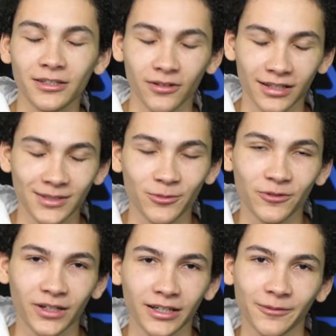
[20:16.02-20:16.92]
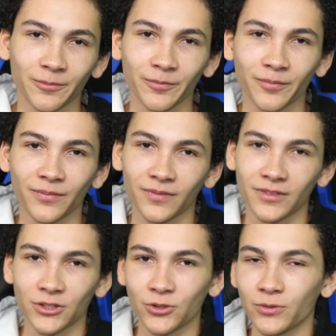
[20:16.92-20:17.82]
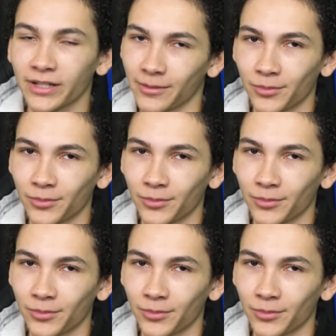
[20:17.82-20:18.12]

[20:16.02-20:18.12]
So let's move on to